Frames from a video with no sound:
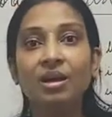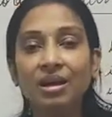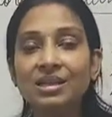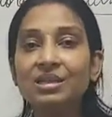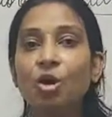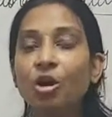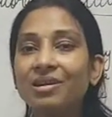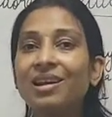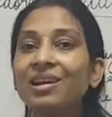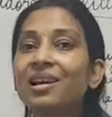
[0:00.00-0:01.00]
is not
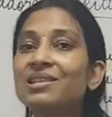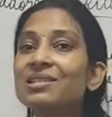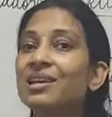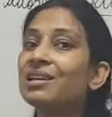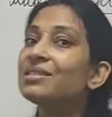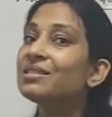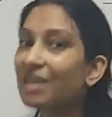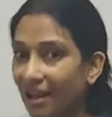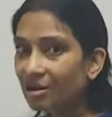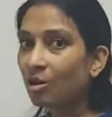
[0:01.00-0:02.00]
telling us the
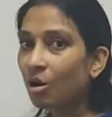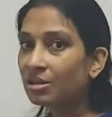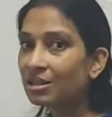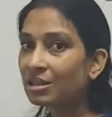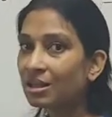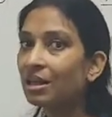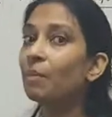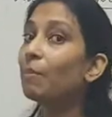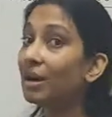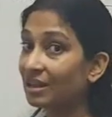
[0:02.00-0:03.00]
exact
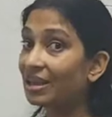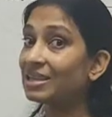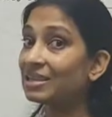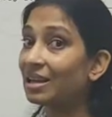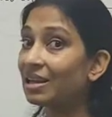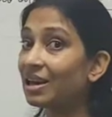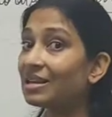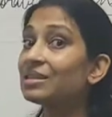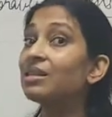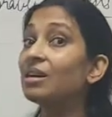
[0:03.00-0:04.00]
quantity, but yes, telling
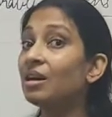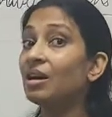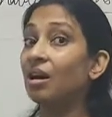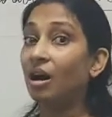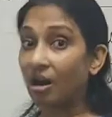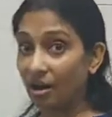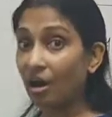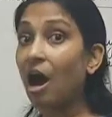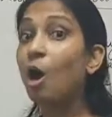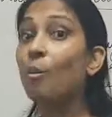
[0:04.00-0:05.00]
us the
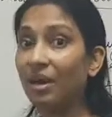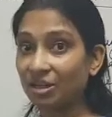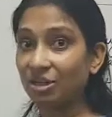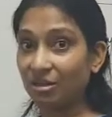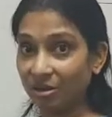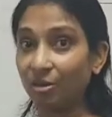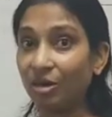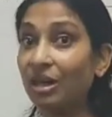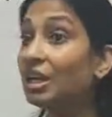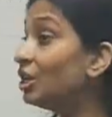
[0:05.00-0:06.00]
how much.
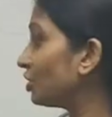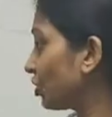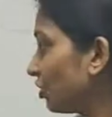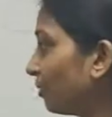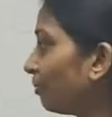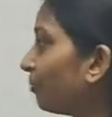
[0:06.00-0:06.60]
Okay, each.